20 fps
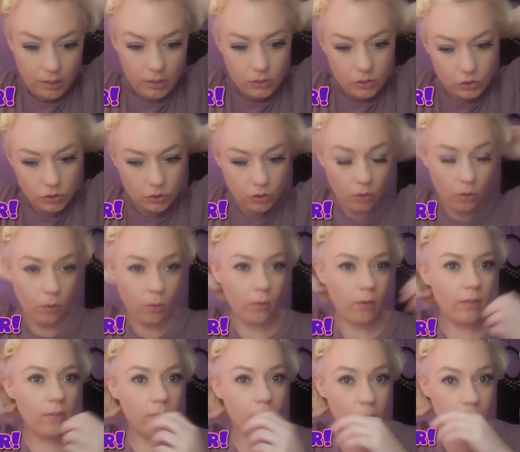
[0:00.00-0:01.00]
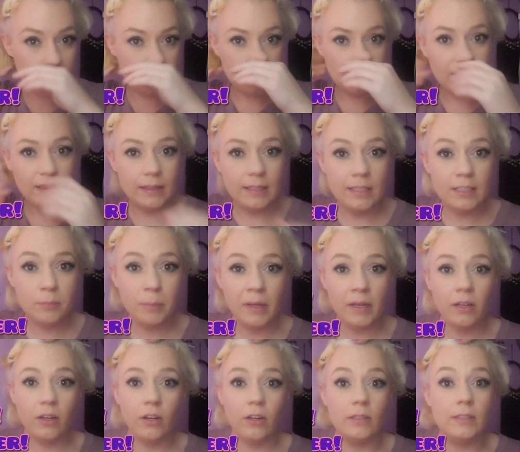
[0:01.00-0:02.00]
So these
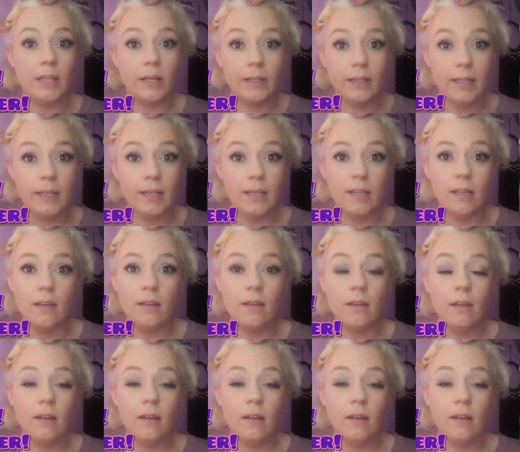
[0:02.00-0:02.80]
pin curls are key.